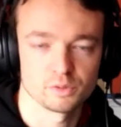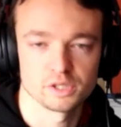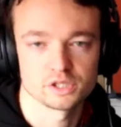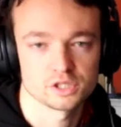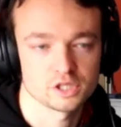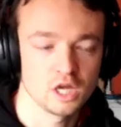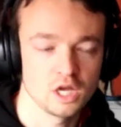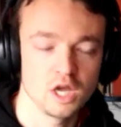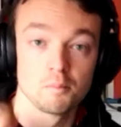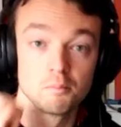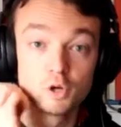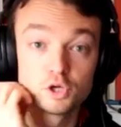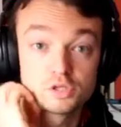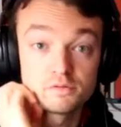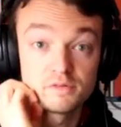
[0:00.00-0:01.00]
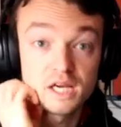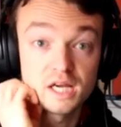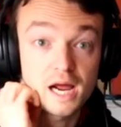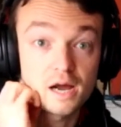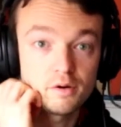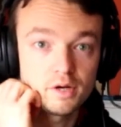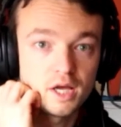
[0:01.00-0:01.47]
which most of it
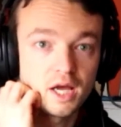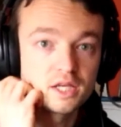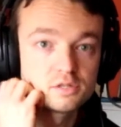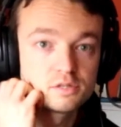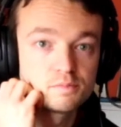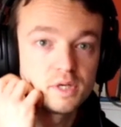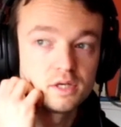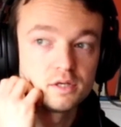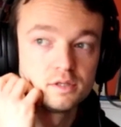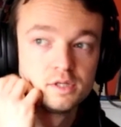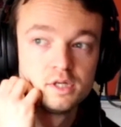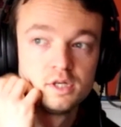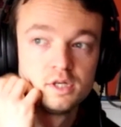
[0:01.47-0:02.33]
now has been